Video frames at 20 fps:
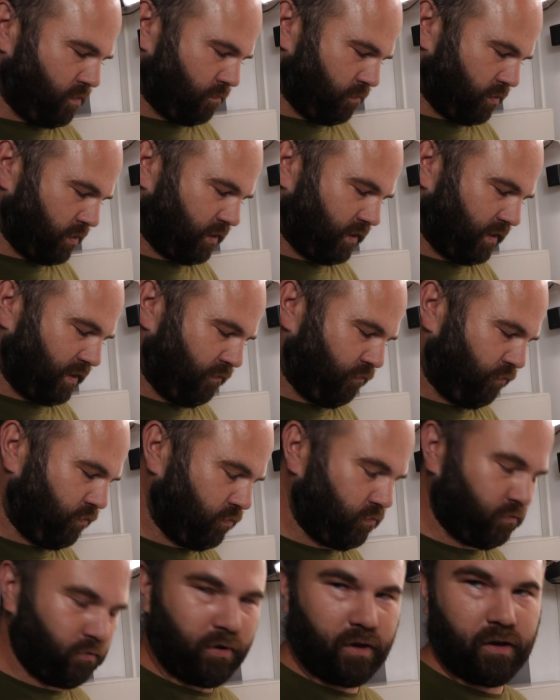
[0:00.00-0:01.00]
But if
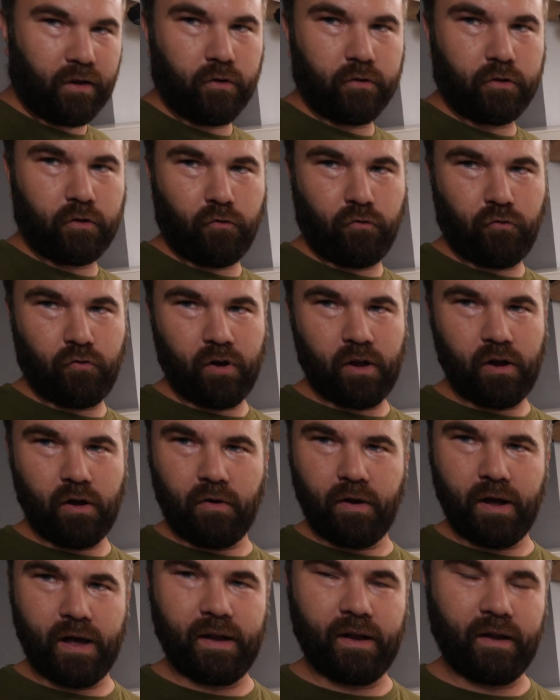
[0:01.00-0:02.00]
you do a lot of
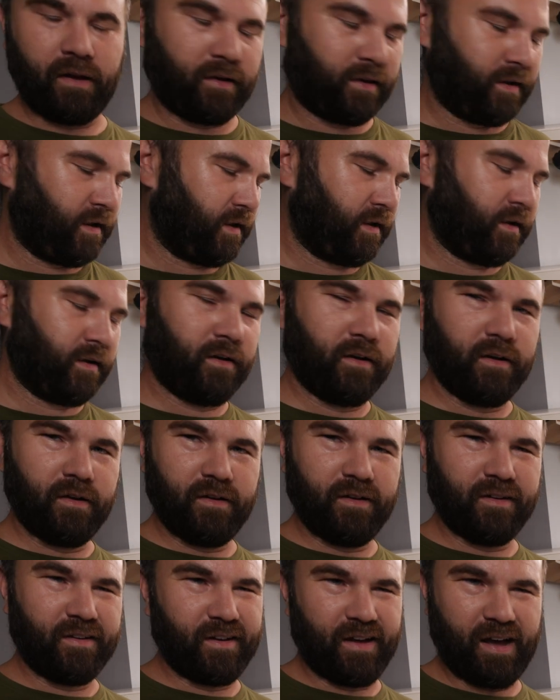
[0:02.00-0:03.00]
video editing,
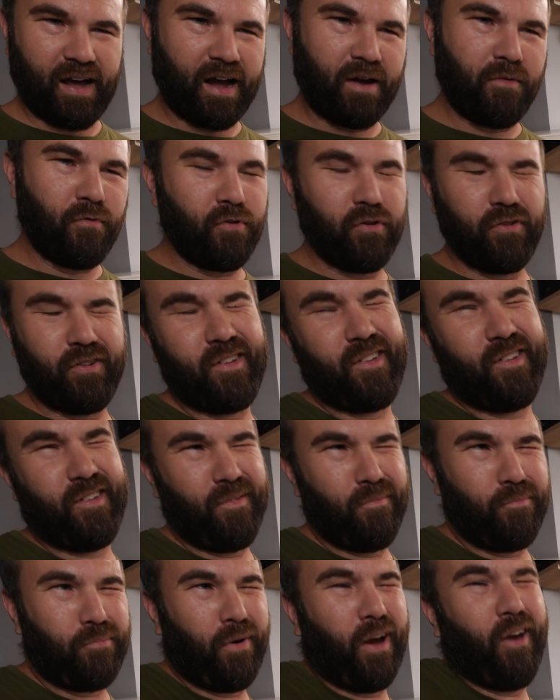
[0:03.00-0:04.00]
I would
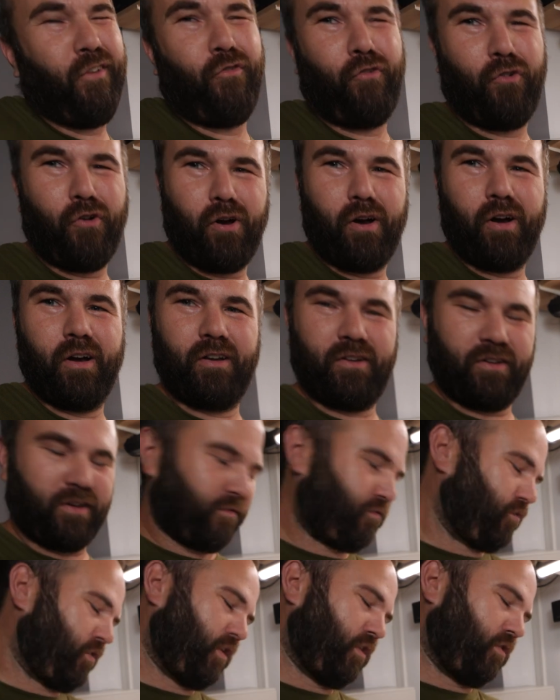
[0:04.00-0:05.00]
prefer the
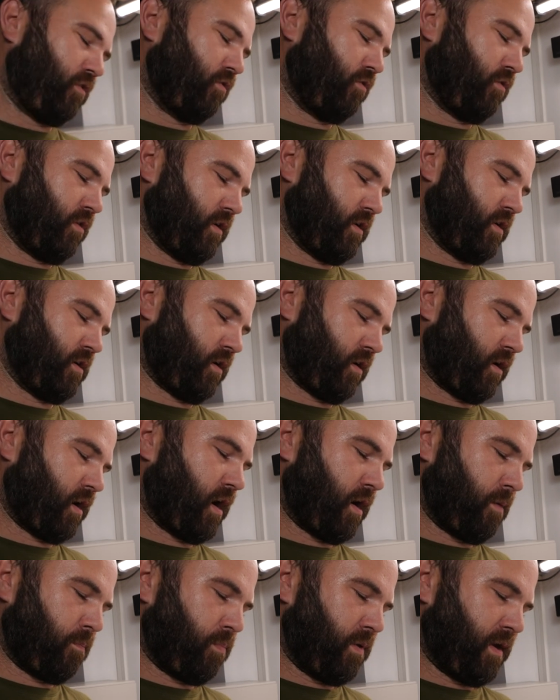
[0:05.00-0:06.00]
7200
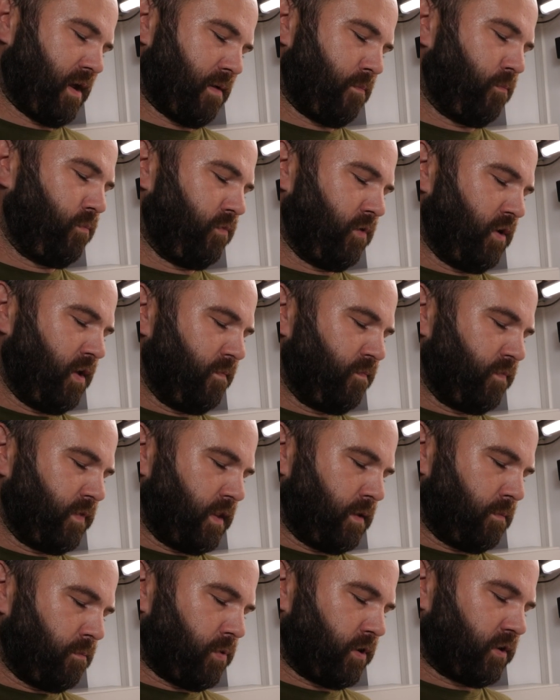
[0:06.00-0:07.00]
RPM.
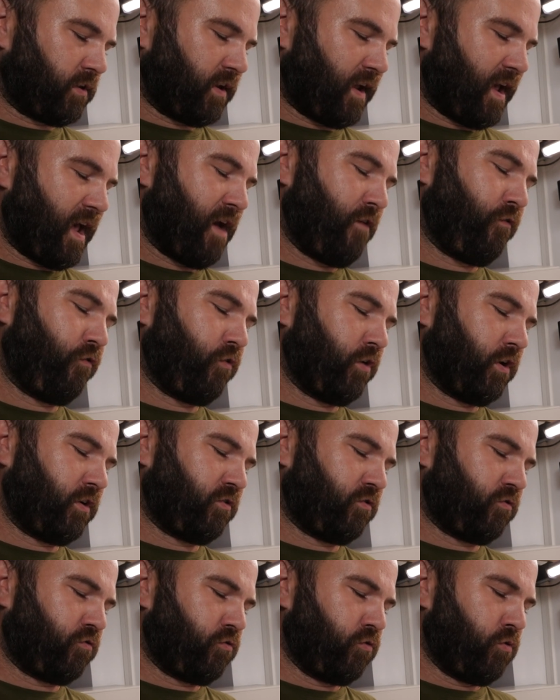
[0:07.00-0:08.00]
But the average
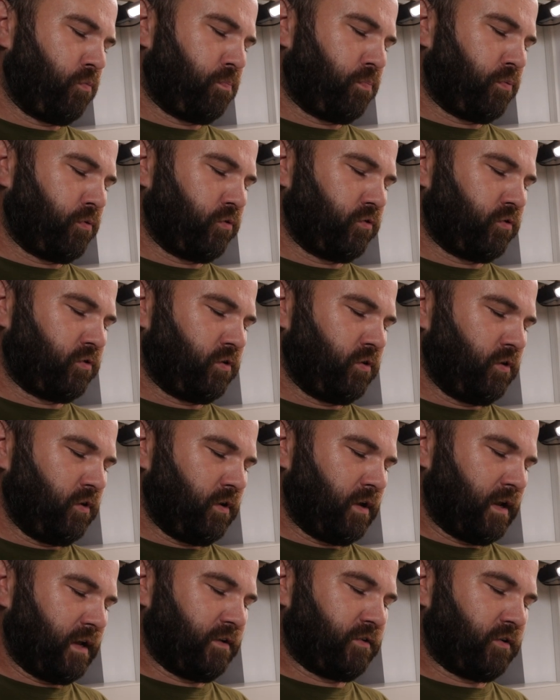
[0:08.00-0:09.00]
throughput
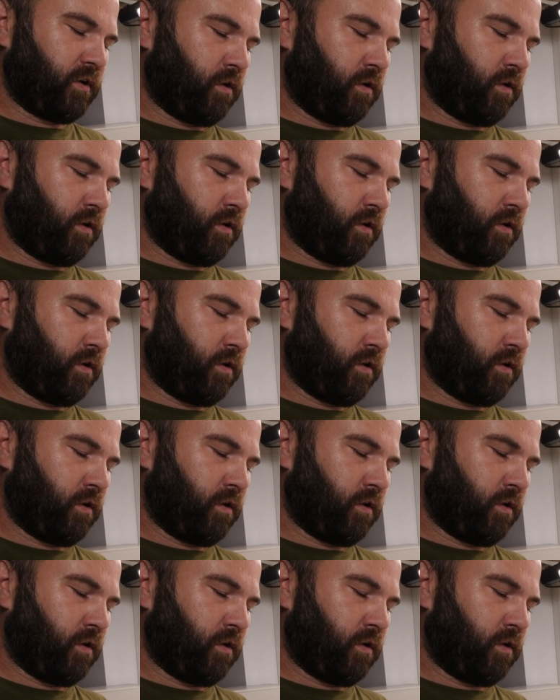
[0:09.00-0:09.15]
is